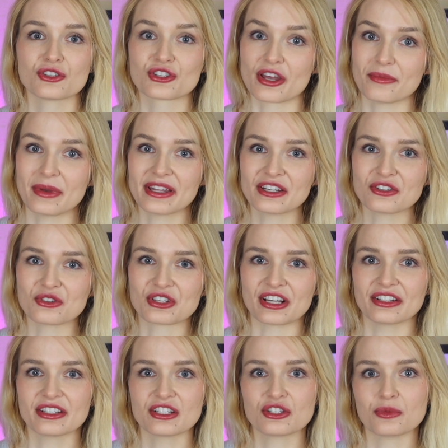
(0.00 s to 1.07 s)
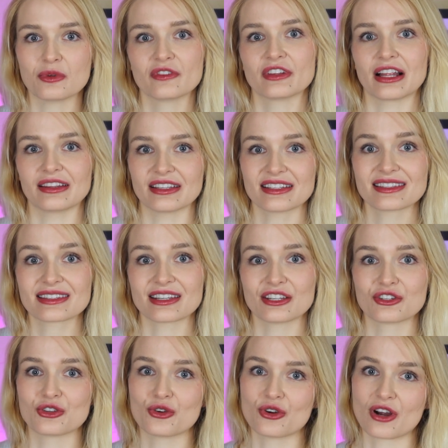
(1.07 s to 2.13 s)
So I made a utility to move that list
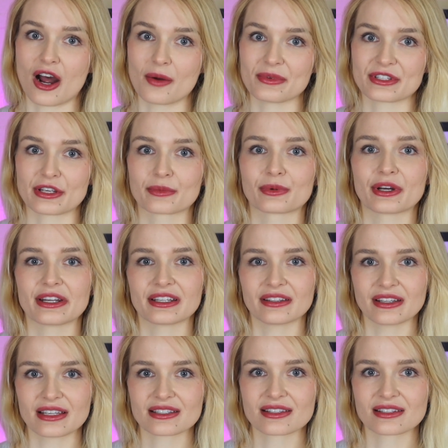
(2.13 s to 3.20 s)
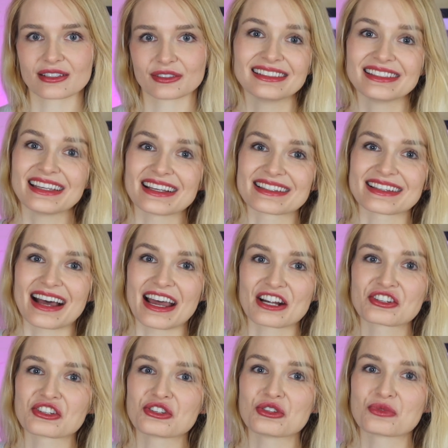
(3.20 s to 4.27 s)
into a comma separated list. Yes, I
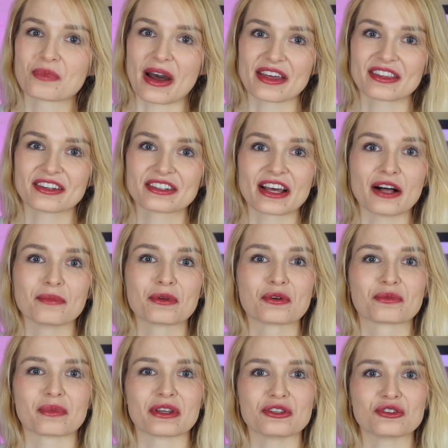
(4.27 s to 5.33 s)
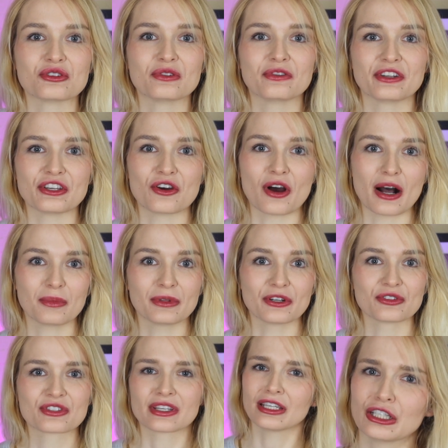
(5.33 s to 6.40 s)
actually use Python to help me with my YouTube video
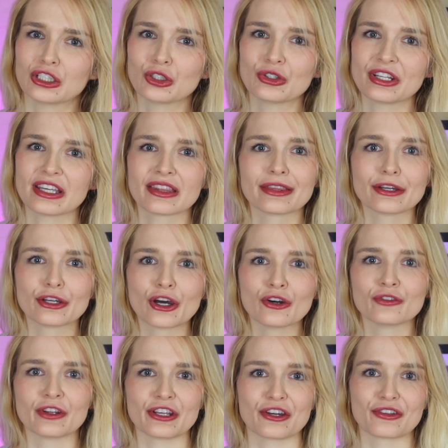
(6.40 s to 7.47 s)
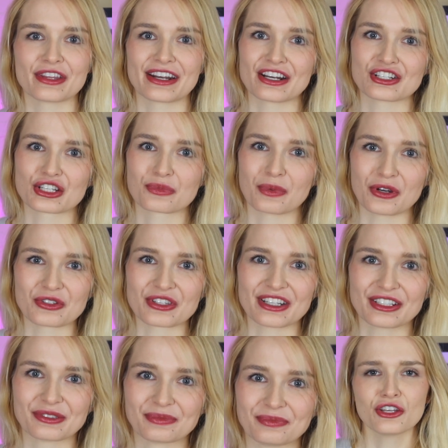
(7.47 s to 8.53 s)
uploads, including the Go video that I just
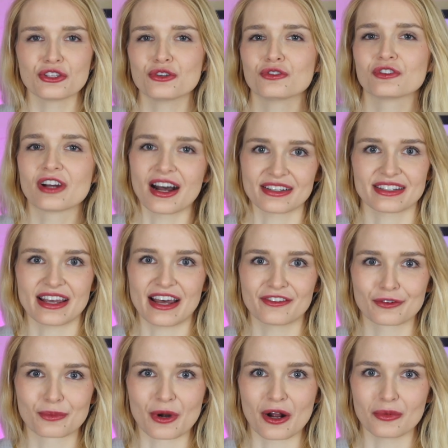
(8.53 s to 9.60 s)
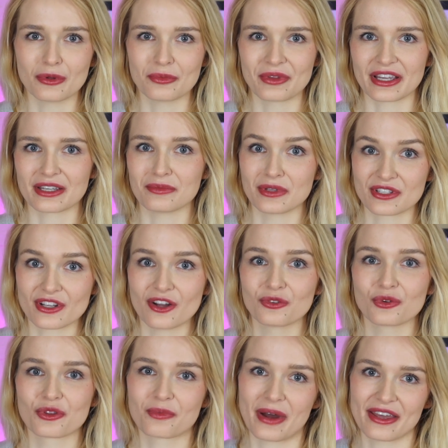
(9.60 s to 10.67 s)
posted. You've got to have a problem that can be solved
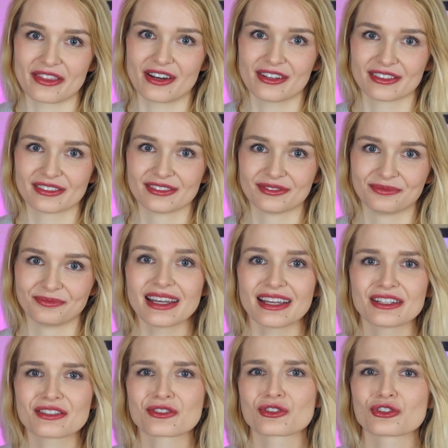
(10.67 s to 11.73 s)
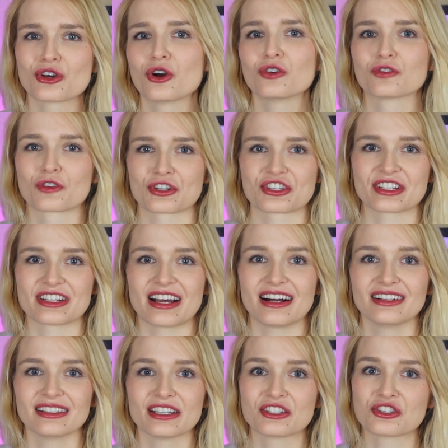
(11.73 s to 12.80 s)
with Python. It's so
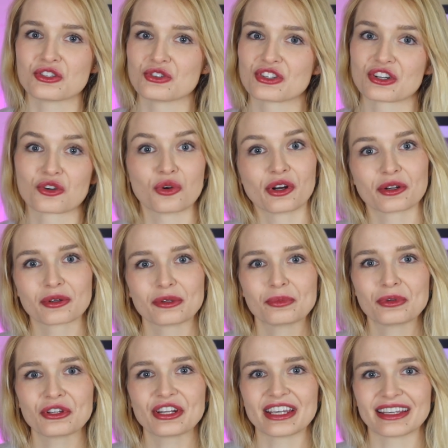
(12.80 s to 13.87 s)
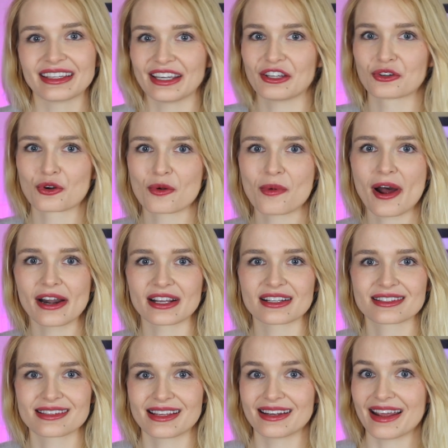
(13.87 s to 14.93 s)
versatile. It's used in quantum computing, in
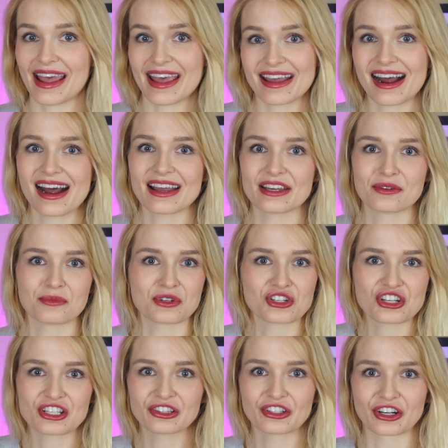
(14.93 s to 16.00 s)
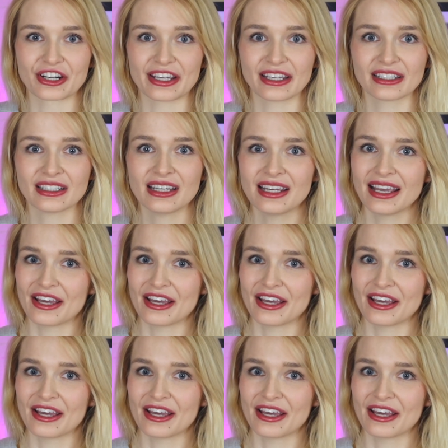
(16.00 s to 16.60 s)
robotics, in AI, and machine learning.